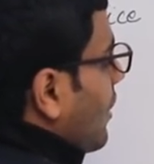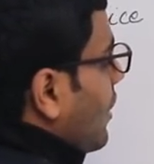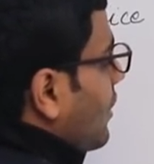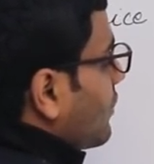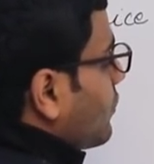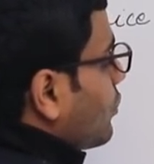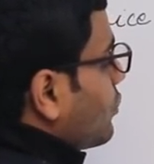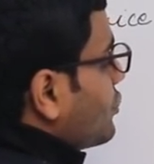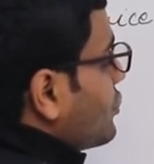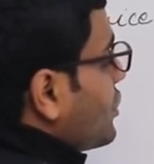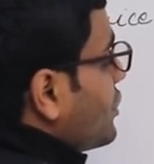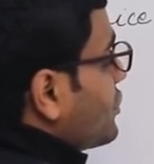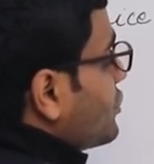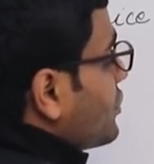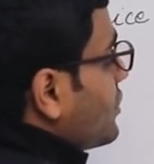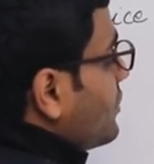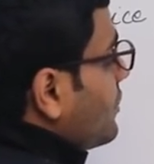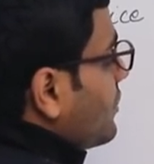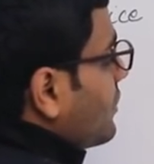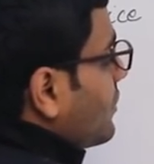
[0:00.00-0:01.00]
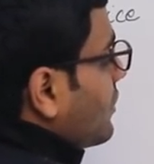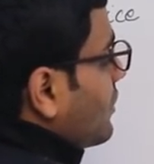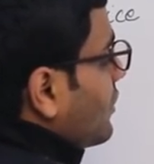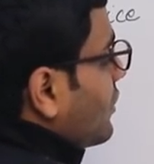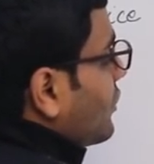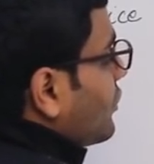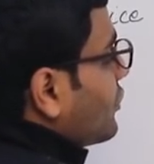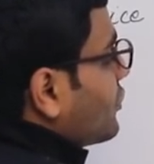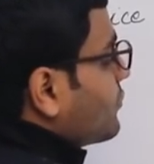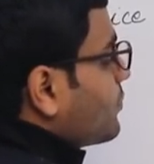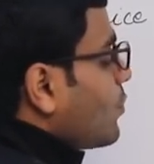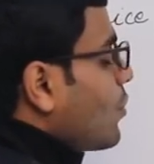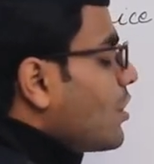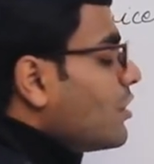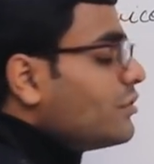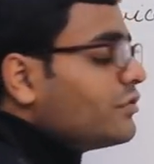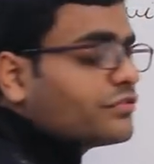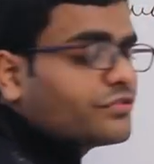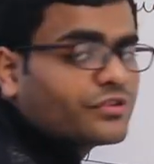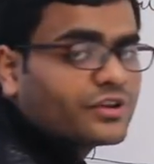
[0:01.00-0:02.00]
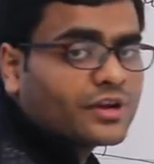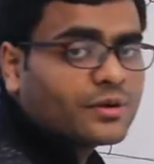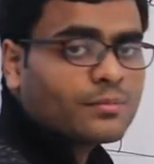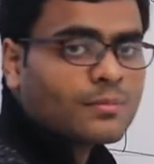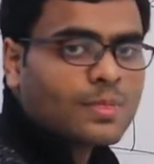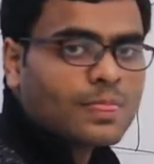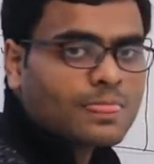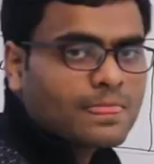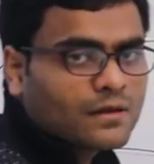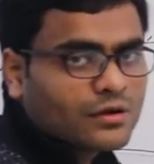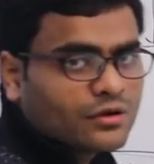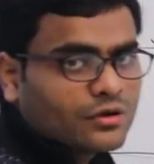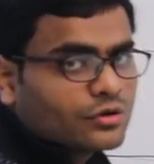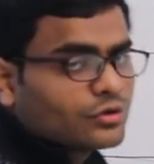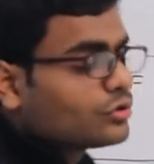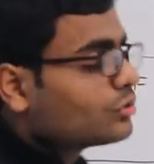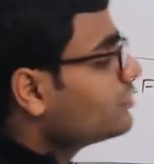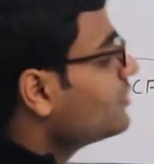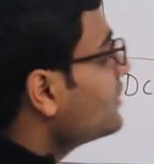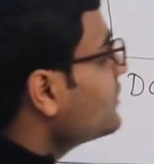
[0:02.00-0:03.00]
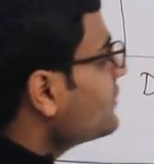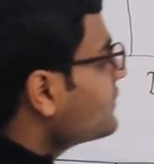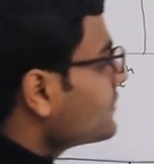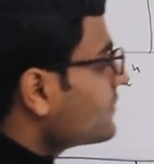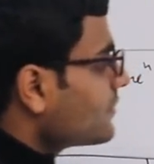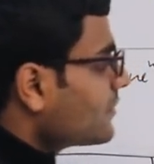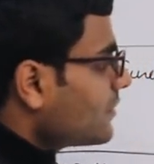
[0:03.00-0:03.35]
association response frame to this